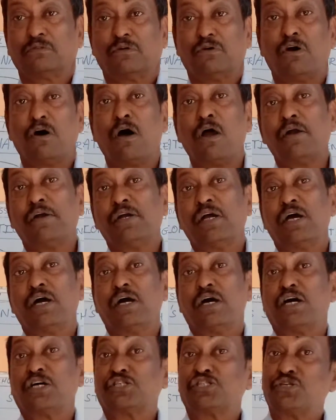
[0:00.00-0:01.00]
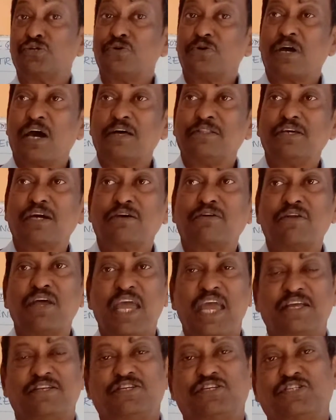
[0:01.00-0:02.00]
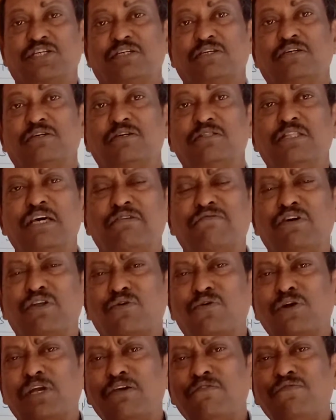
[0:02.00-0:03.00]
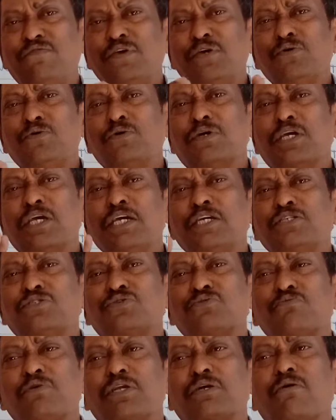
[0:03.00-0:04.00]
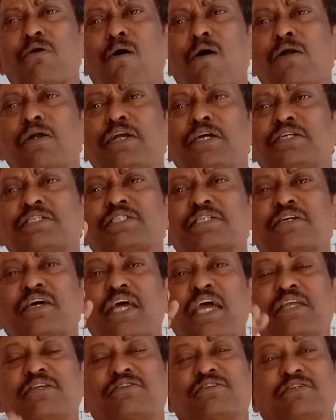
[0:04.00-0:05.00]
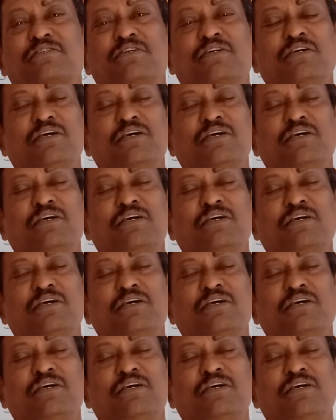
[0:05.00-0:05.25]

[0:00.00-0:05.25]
or Ashoka the Great. There were only few kings who were called as great.